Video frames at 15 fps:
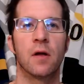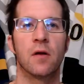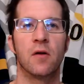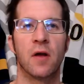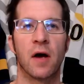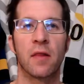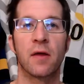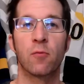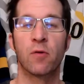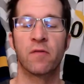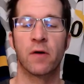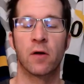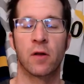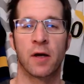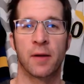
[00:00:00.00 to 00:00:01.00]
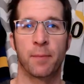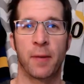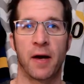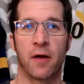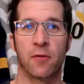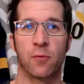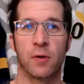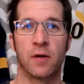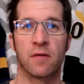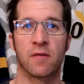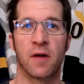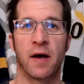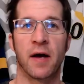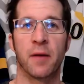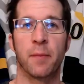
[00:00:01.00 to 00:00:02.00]
Now that we've outlined pathways,
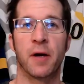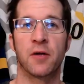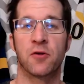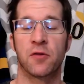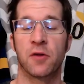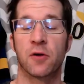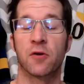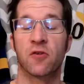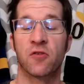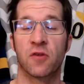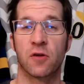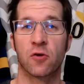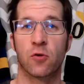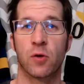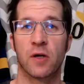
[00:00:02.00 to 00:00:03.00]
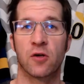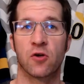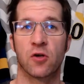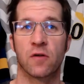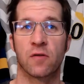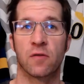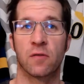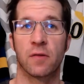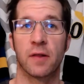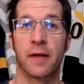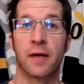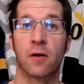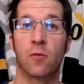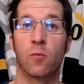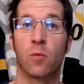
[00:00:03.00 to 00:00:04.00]
I imagine there are still questions,
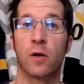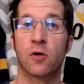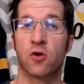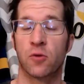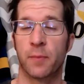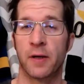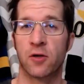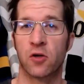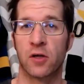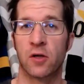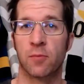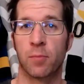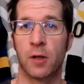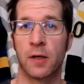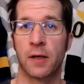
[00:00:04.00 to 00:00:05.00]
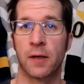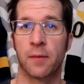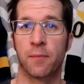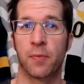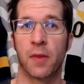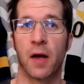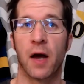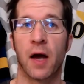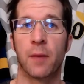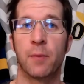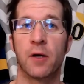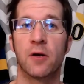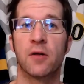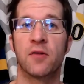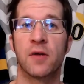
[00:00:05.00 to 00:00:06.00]
like where should my child play? I'm
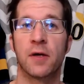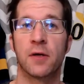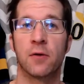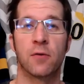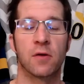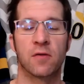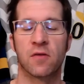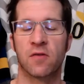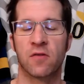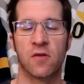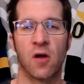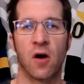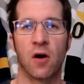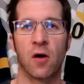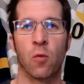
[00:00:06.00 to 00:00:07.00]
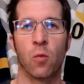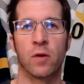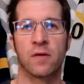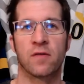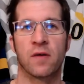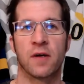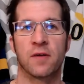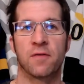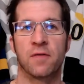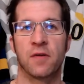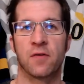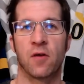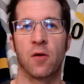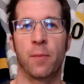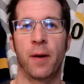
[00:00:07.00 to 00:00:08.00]
here to tell you this is not a
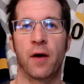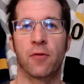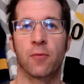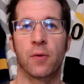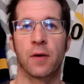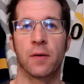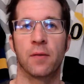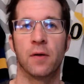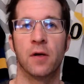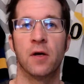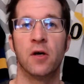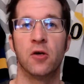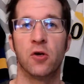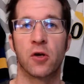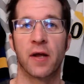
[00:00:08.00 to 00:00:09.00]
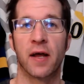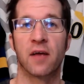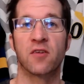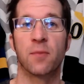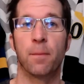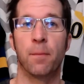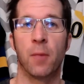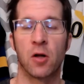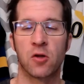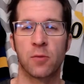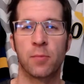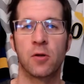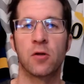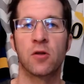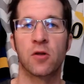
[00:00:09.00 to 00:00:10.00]
one-size-fits-all pathway. You can ask
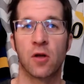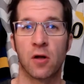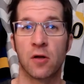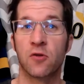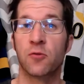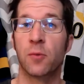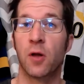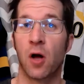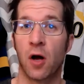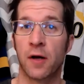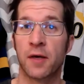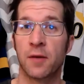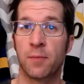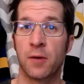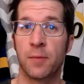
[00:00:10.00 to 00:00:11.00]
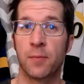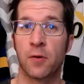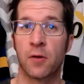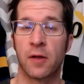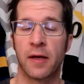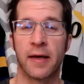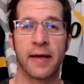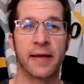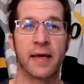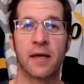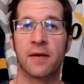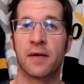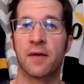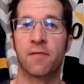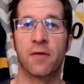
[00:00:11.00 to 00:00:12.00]
multiple knowledgeable hockey people and
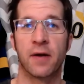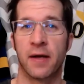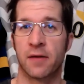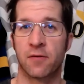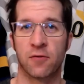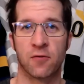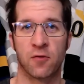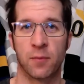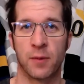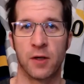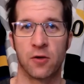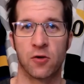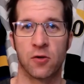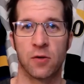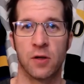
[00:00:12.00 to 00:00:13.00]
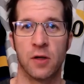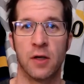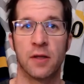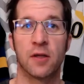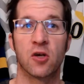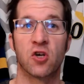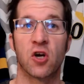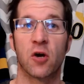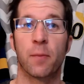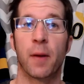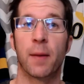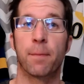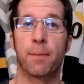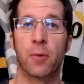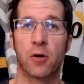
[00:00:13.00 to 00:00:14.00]
get different answers from each. To share
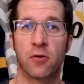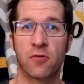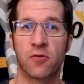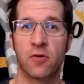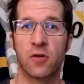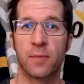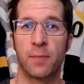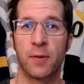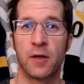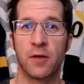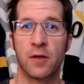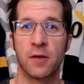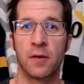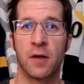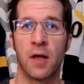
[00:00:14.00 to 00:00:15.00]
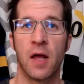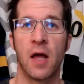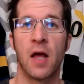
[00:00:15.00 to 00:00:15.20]
my personal opinion,